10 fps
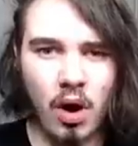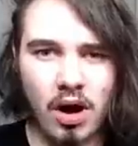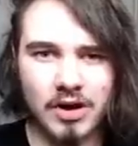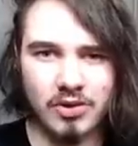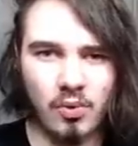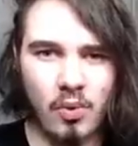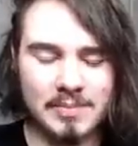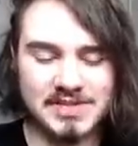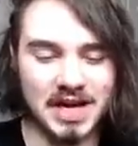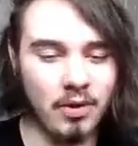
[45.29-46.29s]
on the
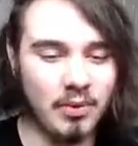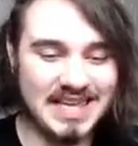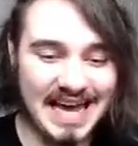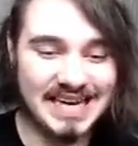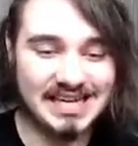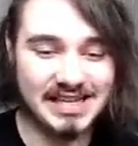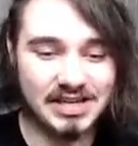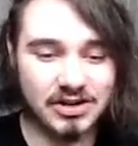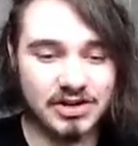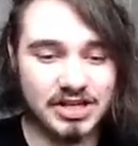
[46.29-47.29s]
website. We can
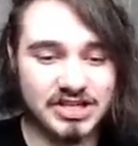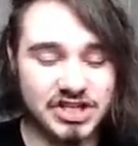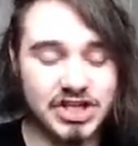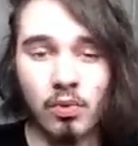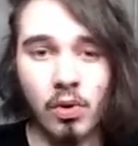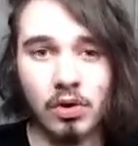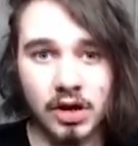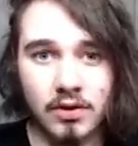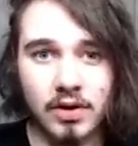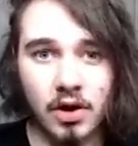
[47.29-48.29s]
click on the Steelwool
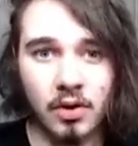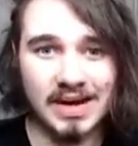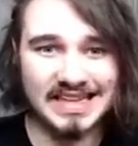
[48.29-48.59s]
logo and